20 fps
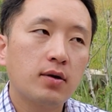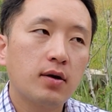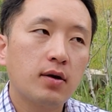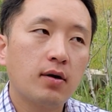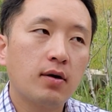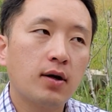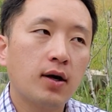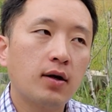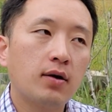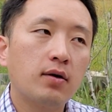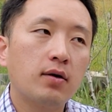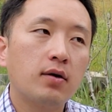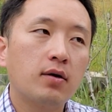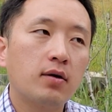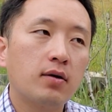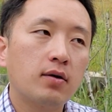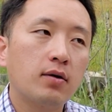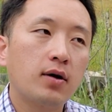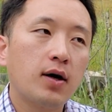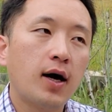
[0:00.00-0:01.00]

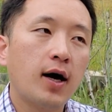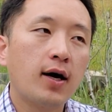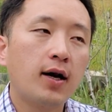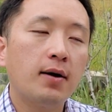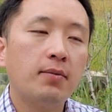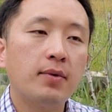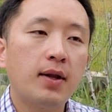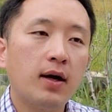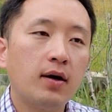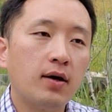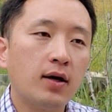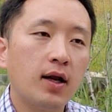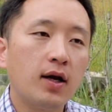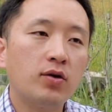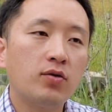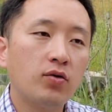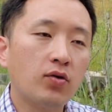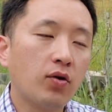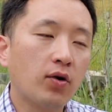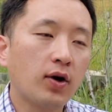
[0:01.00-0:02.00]
another item that relate
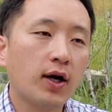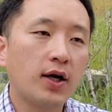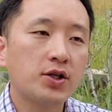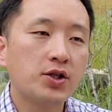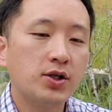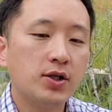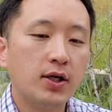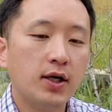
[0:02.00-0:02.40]
to location